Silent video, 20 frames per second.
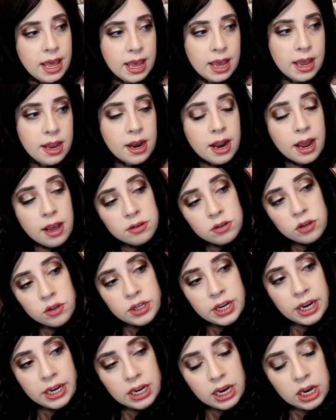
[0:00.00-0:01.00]
And I also
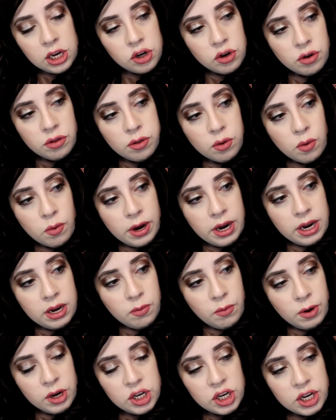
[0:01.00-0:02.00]
take Nature
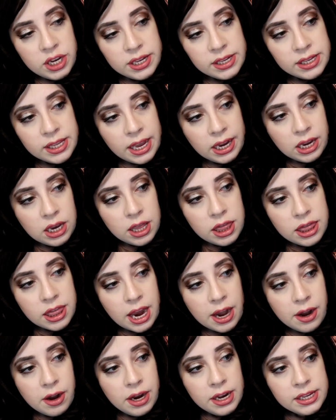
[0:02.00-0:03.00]
Thyroid, which is like
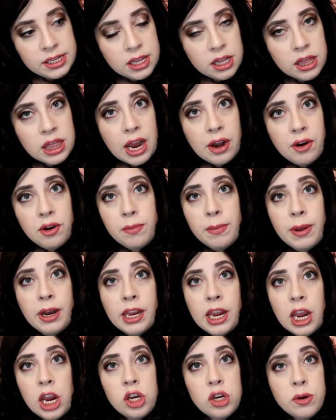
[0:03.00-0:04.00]
it's a thyroid
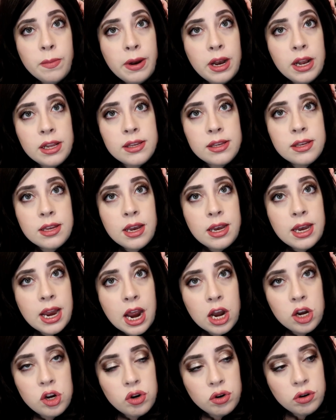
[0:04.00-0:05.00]
medication, but it's a
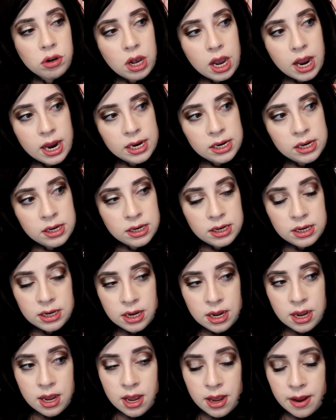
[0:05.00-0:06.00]
natural kind.
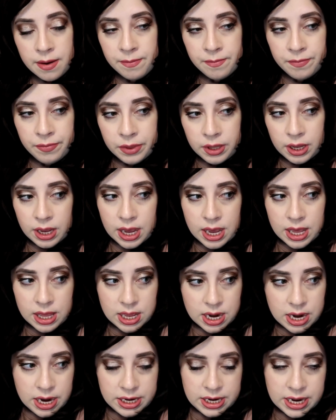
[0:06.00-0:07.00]

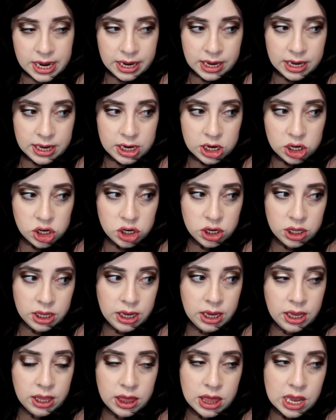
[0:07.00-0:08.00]
And then I take
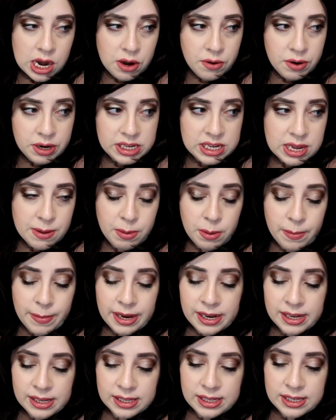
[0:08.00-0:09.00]
additionally thyroid
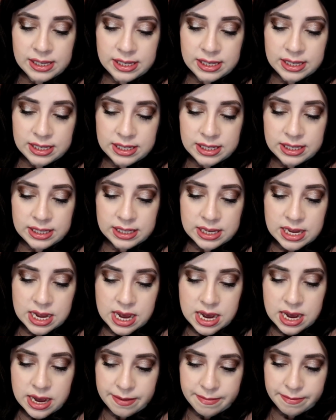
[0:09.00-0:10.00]
supplements,
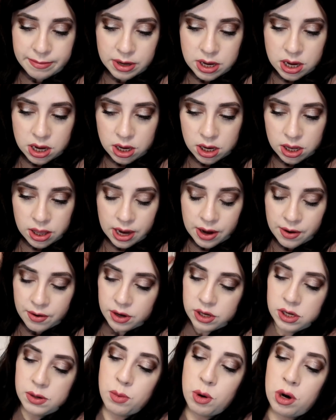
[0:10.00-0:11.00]
called
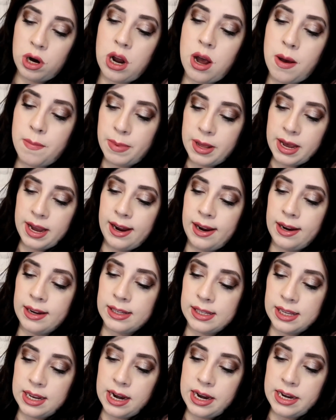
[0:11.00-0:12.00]
Thyroid Support
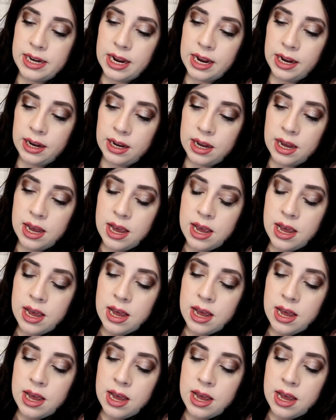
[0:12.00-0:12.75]
Complex. And I take